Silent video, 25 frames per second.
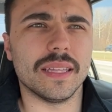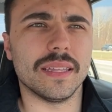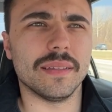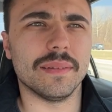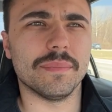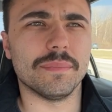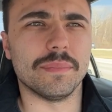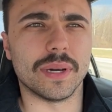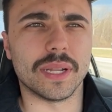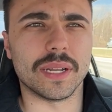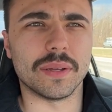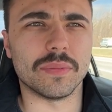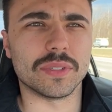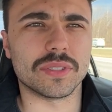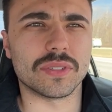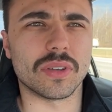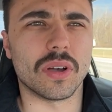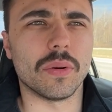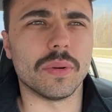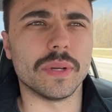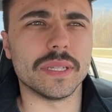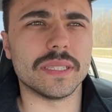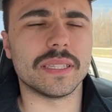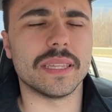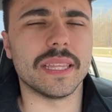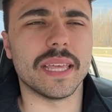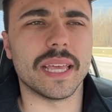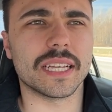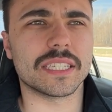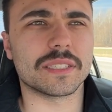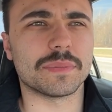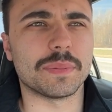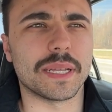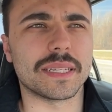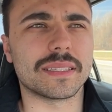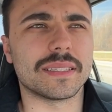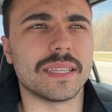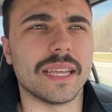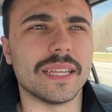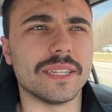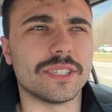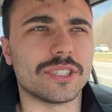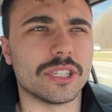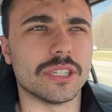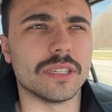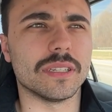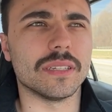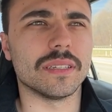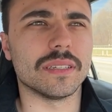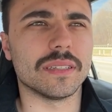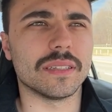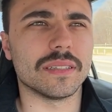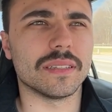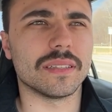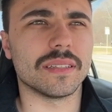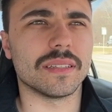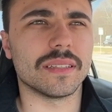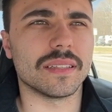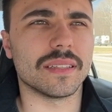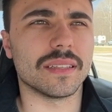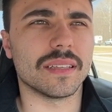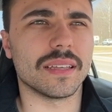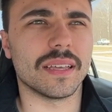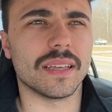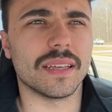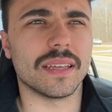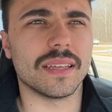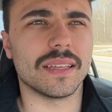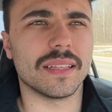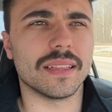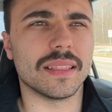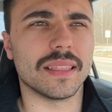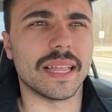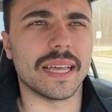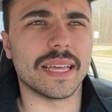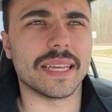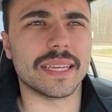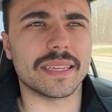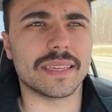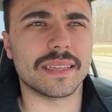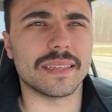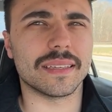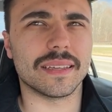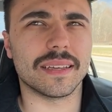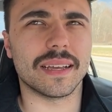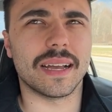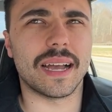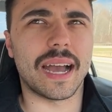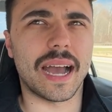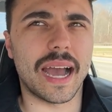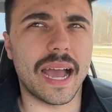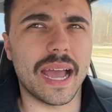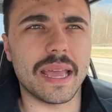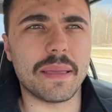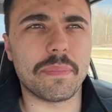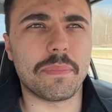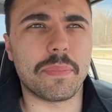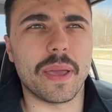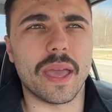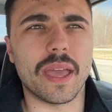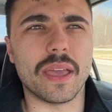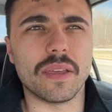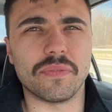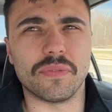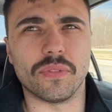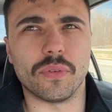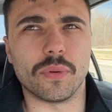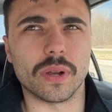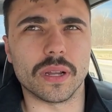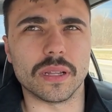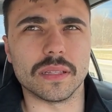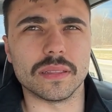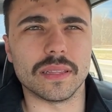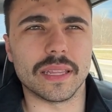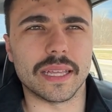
but it was always the expectation, like, I'd pay for it.